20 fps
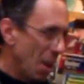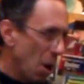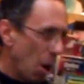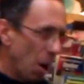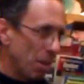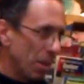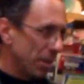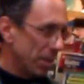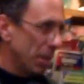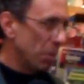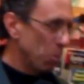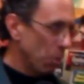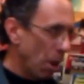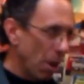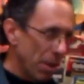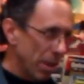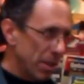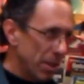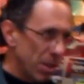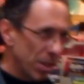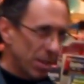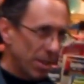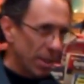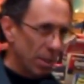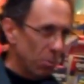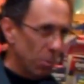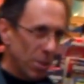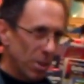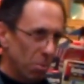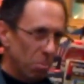all they did all they just did
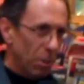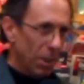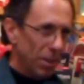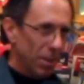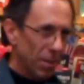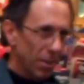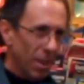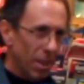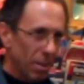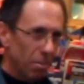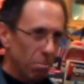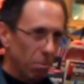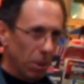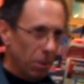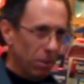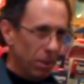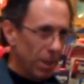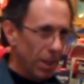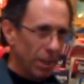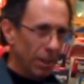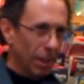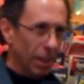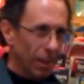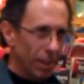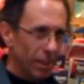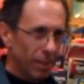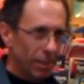was admit that they blew a deadline,